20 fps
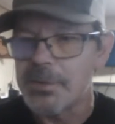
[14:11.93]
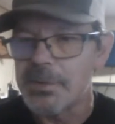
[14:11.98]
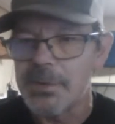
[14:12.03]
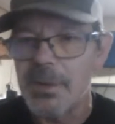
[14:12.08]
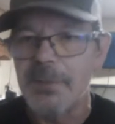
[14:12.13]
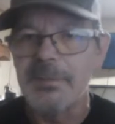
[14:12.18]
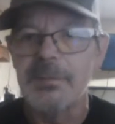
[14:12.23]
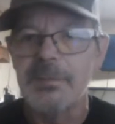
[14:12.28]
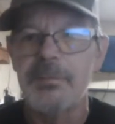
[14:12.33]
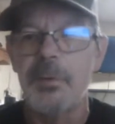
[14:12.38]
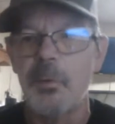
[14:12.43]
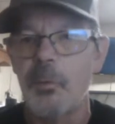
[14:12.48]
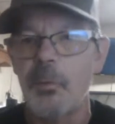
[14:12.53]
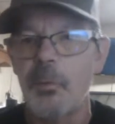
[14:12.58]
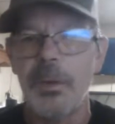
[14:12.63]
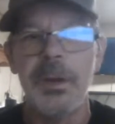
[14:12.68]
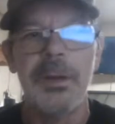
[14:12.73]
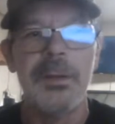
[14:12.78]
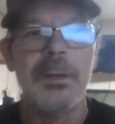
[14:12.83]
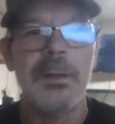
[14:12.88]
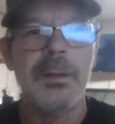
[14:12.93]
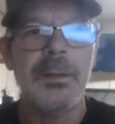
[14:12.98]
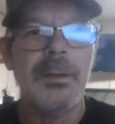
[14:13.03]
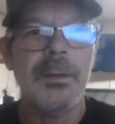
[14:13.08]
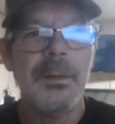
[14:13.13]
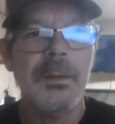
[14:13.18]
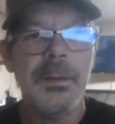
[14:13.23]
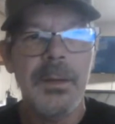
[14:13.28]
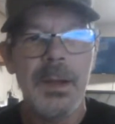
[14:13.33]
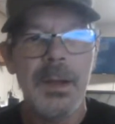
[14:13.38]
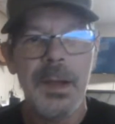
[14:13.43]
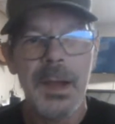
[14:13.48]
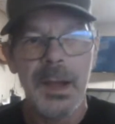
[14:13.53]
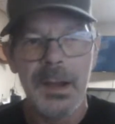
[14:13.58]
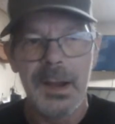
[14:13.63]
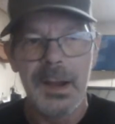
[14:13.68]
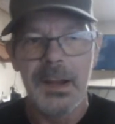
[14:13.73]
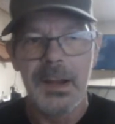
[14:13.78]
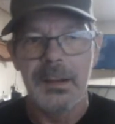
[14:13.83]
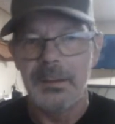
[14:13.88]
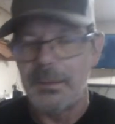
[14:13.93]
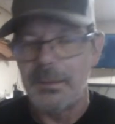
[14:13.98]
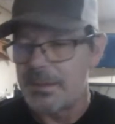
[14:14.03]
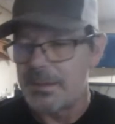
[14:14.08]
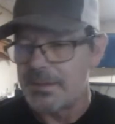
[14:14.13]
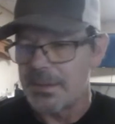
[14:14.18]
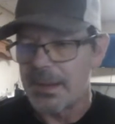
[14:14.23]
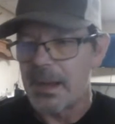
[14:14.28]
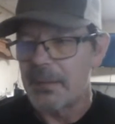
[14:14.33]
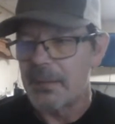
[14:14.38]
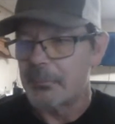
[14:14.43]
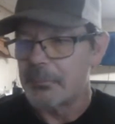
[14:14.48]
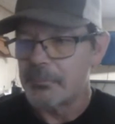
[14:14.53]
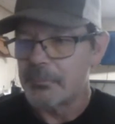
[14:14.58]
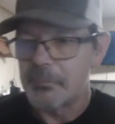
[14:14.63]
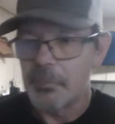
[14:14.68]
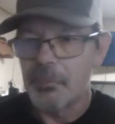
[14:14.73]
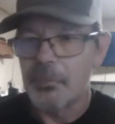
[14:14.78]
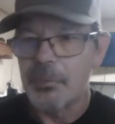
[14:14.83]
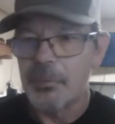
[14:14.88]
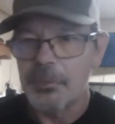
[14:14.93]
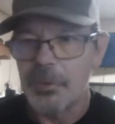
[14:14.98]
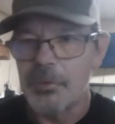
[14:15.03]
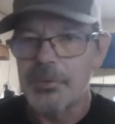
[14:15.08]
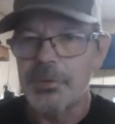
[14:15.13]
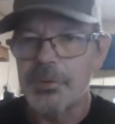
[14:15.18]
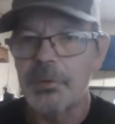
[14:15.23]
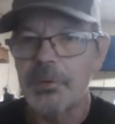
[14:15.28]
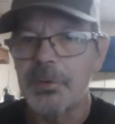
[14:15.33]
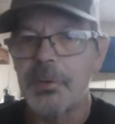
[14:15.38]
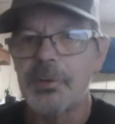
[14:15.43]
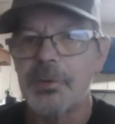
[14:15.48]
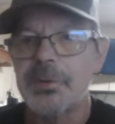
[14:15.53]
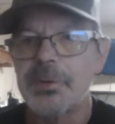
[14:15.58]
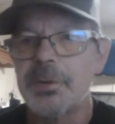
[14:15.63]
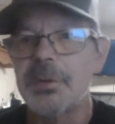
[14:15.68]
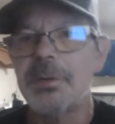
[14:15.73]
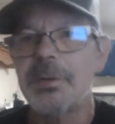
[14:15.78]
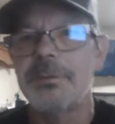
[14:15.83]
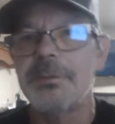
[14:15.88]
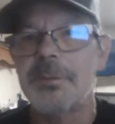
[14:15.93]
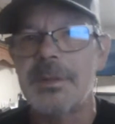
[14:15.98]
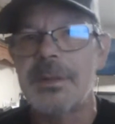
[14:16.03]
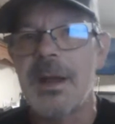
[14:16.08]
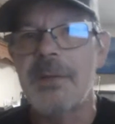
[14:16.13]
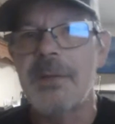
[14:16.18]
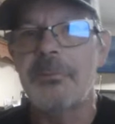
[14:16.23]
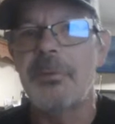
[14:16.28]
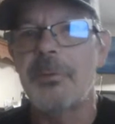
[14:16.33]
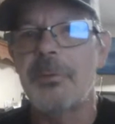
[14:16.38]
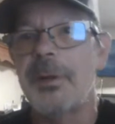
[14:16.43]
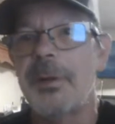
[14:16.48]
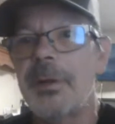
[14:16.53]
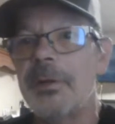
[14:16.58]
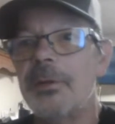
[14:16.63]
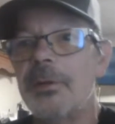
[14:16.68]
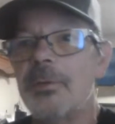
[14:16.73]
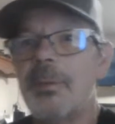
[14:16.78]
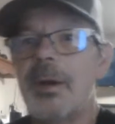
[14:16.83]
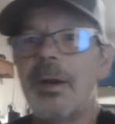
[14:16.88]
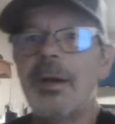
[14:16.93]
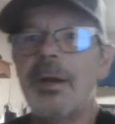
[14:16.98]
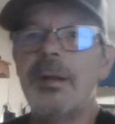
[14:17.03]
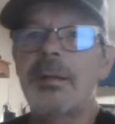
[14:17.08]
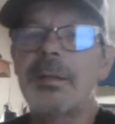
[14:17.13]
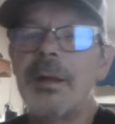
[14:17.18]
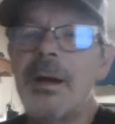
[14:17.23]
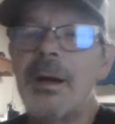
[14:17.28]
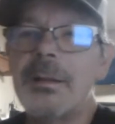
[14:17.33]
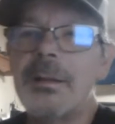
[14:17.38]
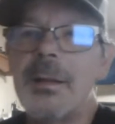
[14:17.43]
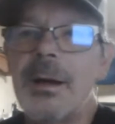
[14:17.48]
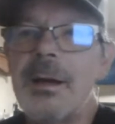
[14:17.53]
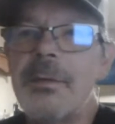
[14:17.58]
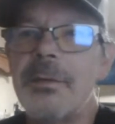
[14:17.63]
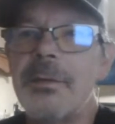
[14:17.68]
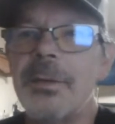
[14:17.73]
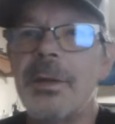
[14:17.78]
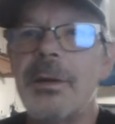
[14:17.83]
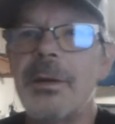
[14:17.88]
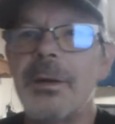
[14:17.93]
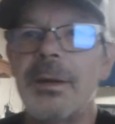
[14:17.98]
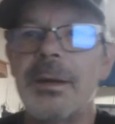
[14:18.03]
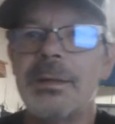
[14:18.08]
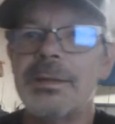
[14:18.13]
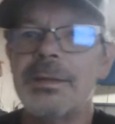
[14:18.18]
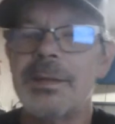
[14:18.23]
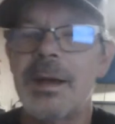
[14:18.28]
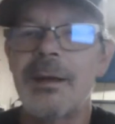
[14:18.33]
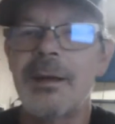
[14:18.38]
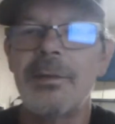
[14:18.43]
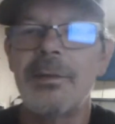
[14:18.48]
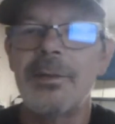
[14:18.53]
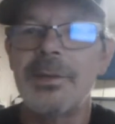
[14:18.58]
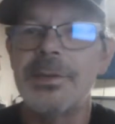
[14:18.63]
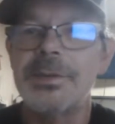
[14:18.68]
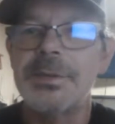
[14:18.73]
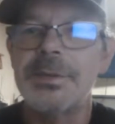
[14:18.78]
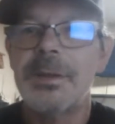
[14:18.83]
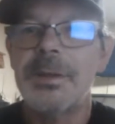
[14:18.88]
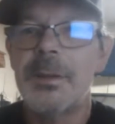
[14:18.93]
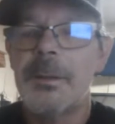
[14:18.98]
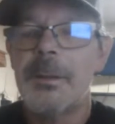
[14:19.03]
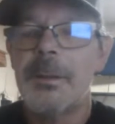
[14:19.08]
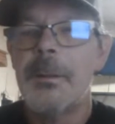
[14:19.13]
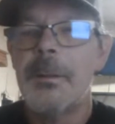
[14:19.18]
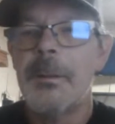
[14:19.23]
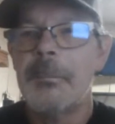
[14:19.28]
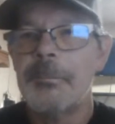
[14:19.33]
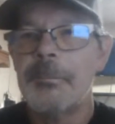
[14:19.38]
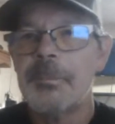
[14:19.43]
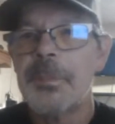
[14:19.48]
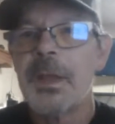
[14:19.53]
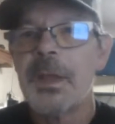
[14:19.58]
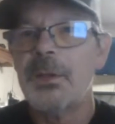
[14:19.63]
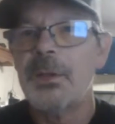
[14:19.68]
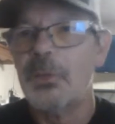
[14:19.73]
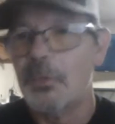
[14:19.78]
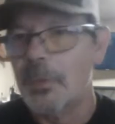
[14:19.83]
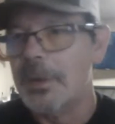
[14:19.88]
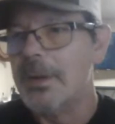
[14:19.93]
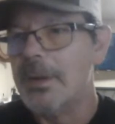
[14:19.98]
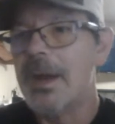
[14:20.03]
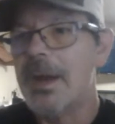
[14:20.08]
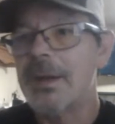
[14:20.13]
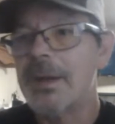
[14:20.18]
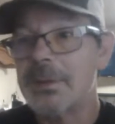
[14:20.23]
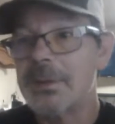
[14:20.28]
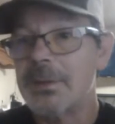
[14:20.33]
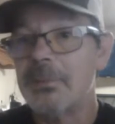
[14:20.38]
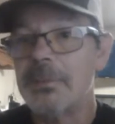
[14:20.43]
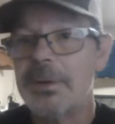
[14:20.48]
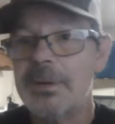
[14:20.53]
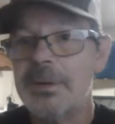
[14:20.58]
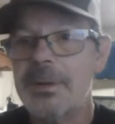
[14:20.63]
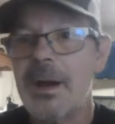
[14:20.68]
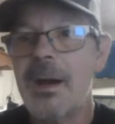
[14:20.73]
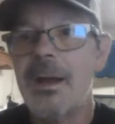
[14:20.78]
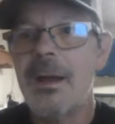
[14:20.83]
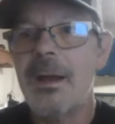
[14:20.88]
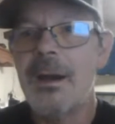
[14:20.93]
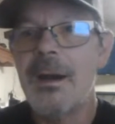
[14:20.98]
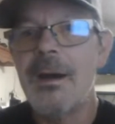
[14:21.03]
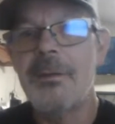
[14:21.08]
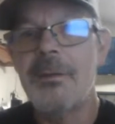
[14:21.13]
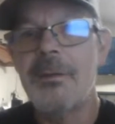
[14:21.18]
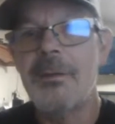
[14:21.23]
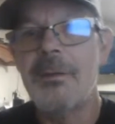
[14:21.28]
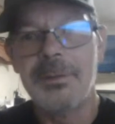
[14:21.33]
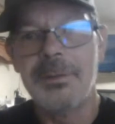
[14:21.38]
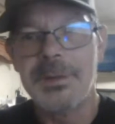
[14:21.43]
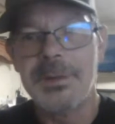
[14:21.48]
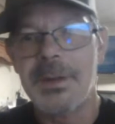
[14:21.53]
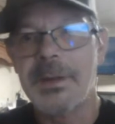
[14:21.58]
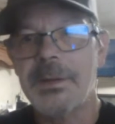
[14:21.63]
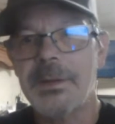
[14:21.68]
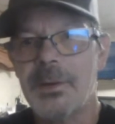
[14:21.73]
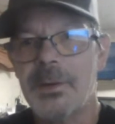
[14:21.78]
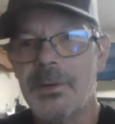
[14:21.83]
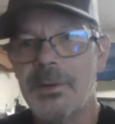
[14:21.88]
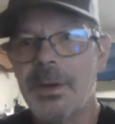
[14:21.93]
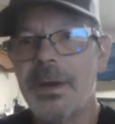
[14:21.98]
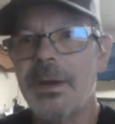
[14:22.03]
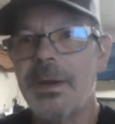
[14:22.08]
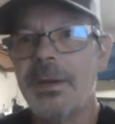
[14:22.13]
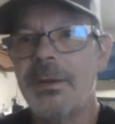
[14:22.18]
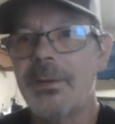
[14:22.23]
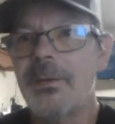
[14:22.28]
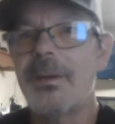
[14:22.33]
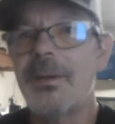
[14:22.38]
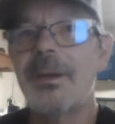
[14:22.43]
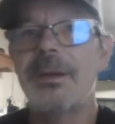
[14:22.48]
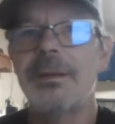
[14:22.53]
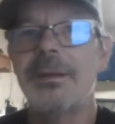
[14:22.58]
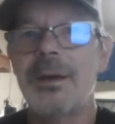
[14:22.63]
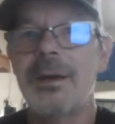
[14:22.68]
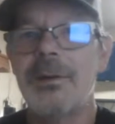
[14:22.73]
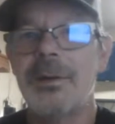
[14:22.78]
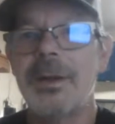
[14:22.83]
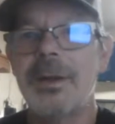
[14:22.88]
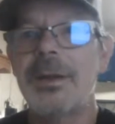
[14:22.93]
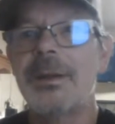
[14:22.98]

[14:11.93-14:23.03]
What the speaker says: And then as it got closer and closer to the time for me to do my 8 o'clock live at night on Saturdays, the wind actually would die off, and it was like, okay, great. Now I can at least go do my live.